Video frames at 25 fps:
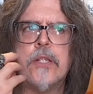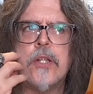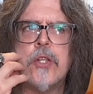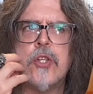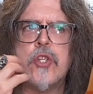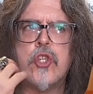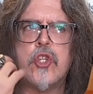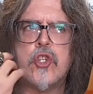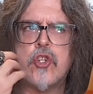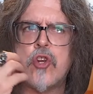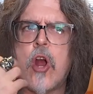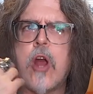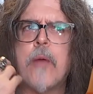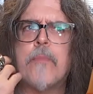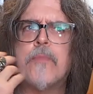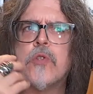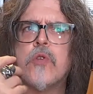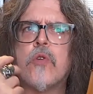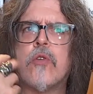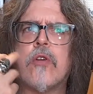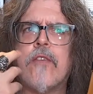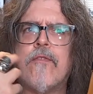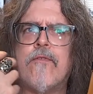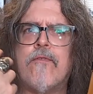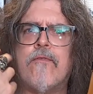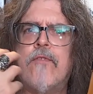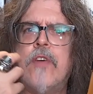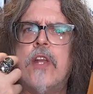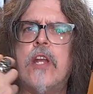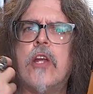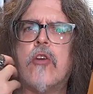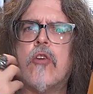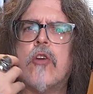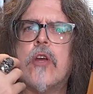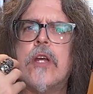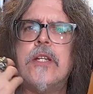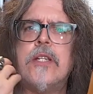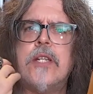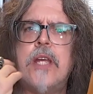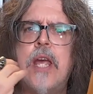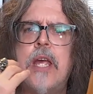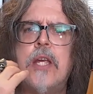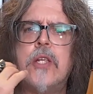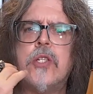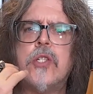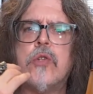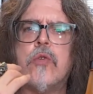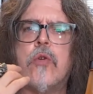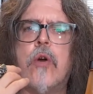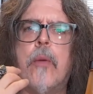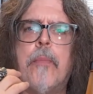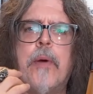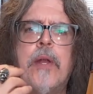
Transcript: sharp, sort of vinegary taste to it,